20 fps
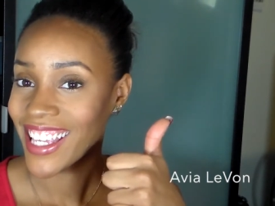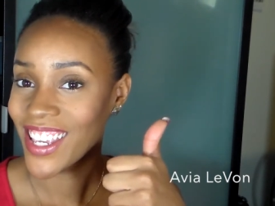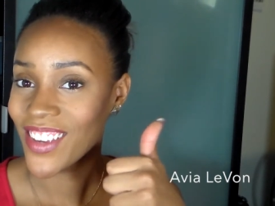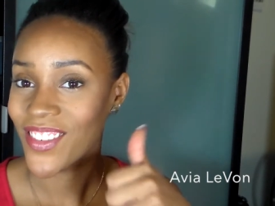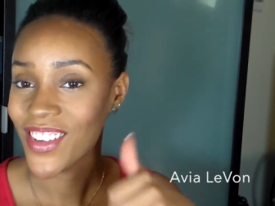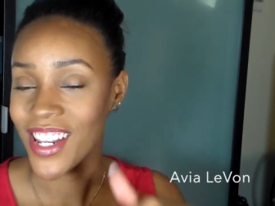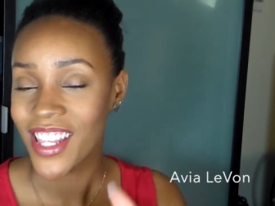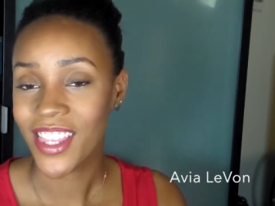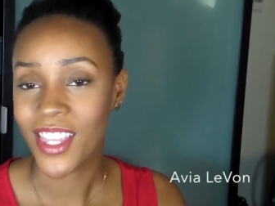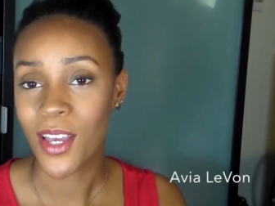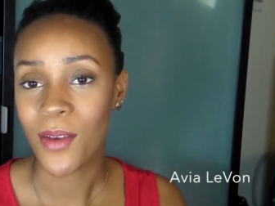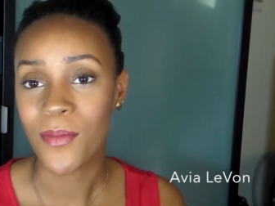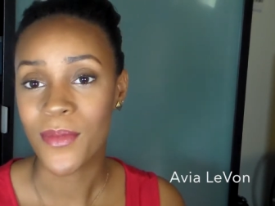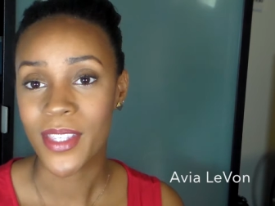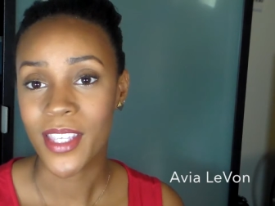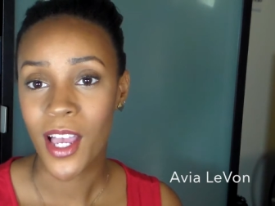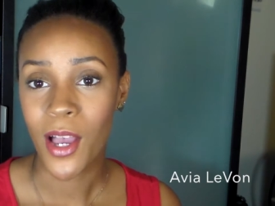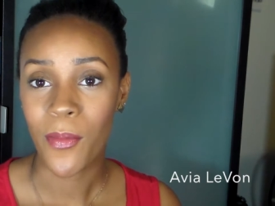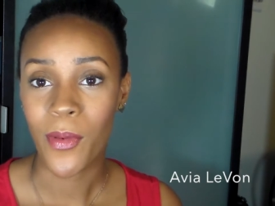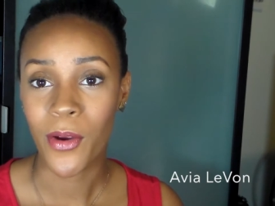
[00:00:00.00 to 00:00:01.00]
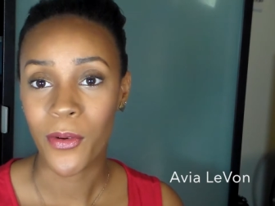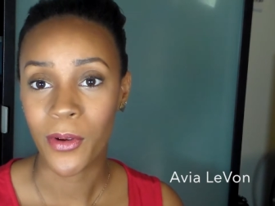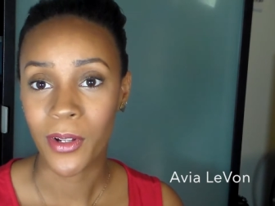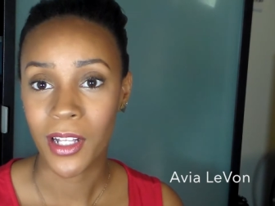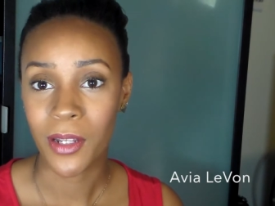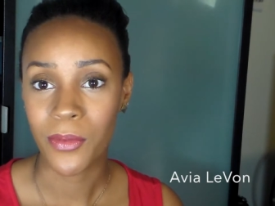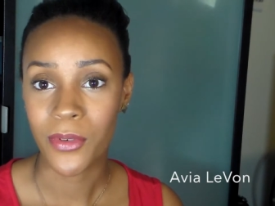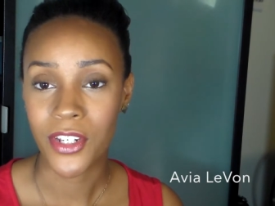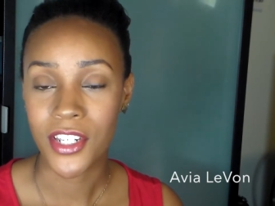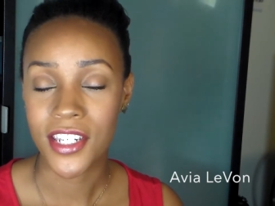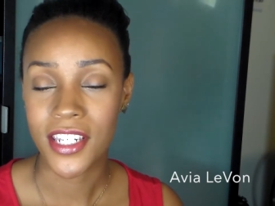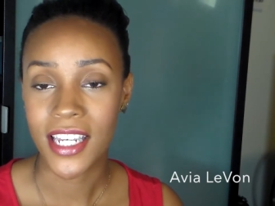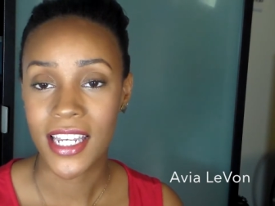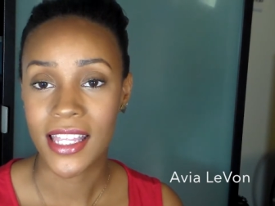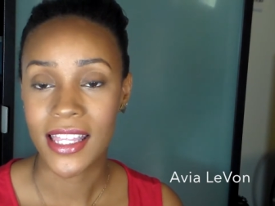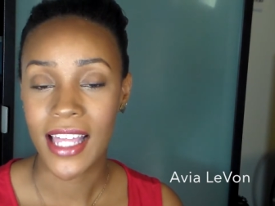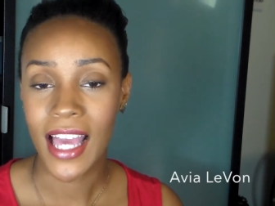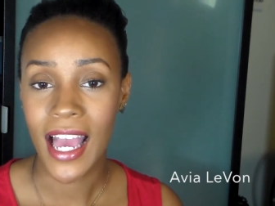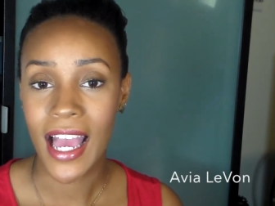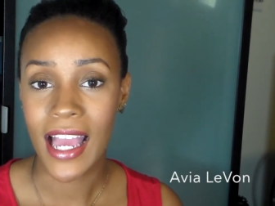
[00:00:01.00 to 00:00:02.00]
give it a thumbs up. I'll really
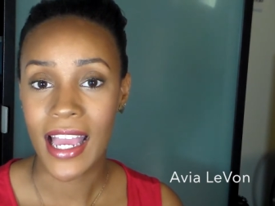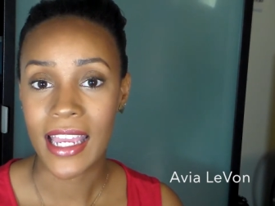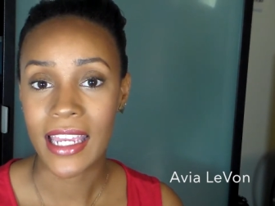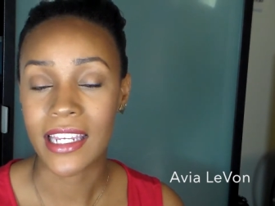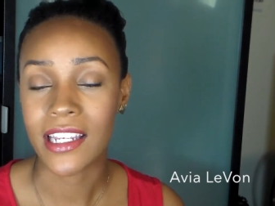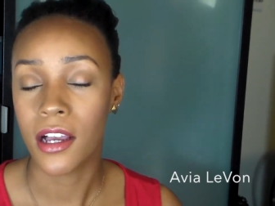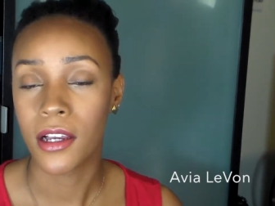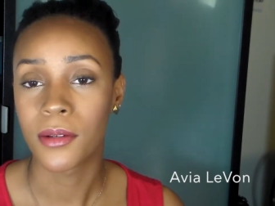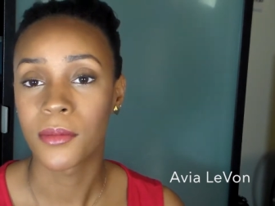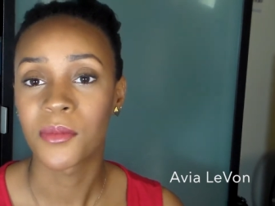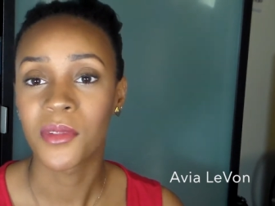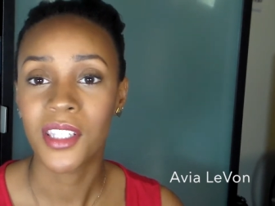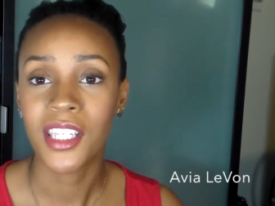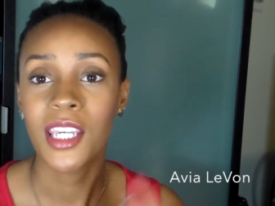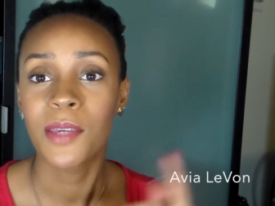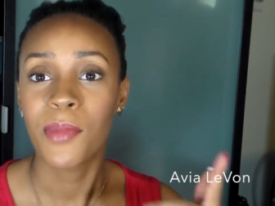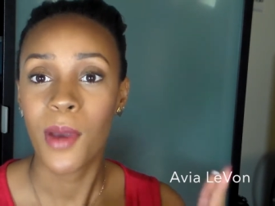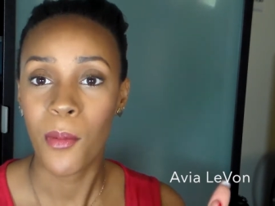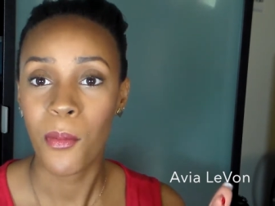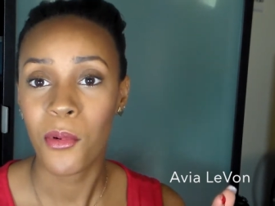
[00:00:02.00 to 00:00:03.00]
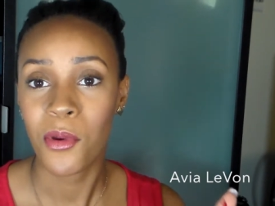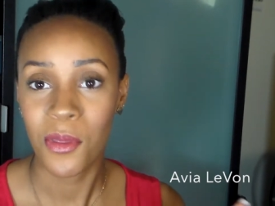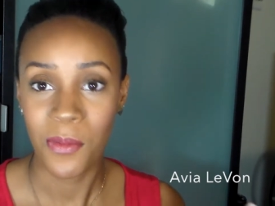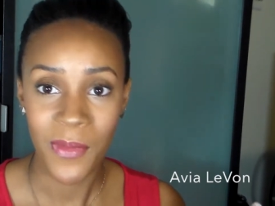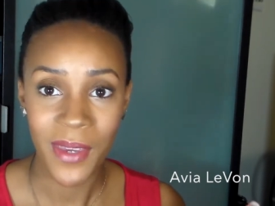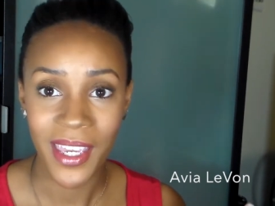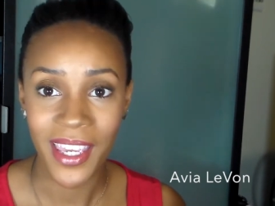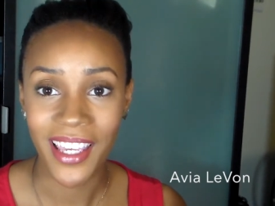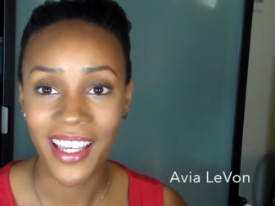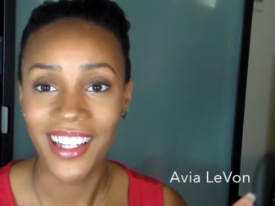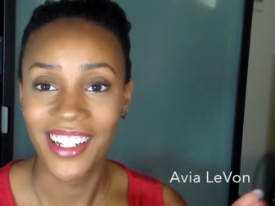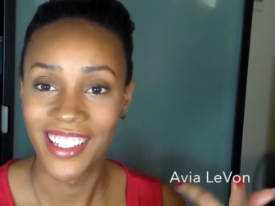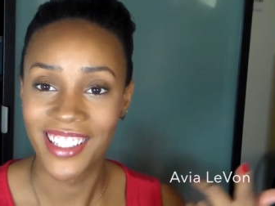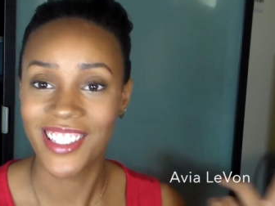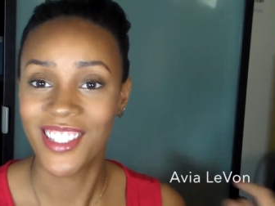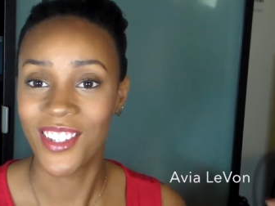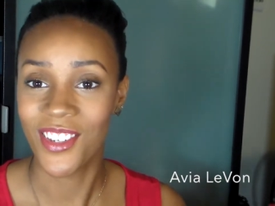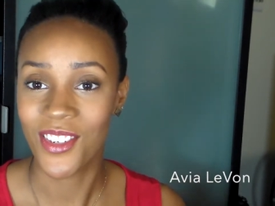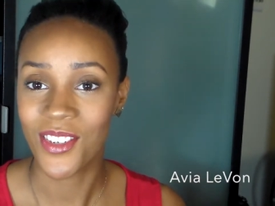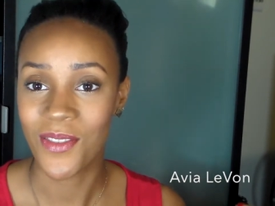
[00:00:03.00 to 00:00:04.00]
appreciate that. And, keep up with me
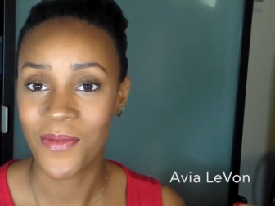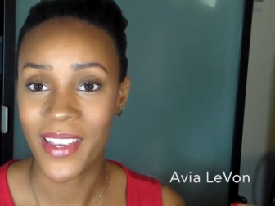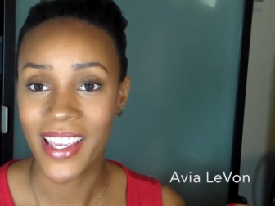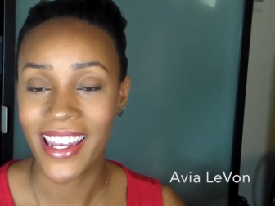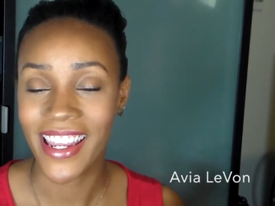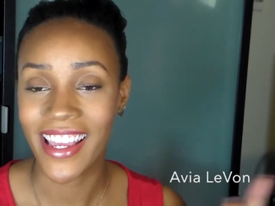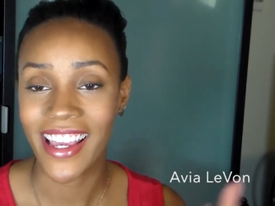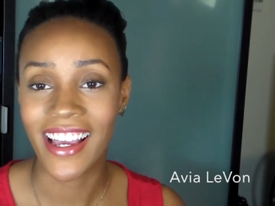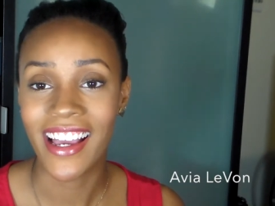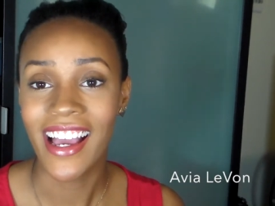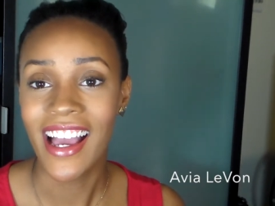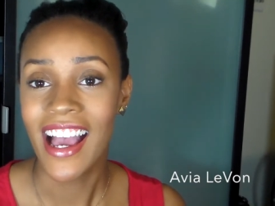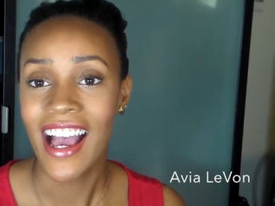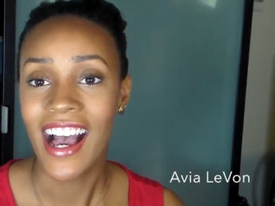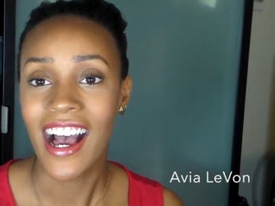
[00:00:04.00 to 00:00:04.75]
on social media.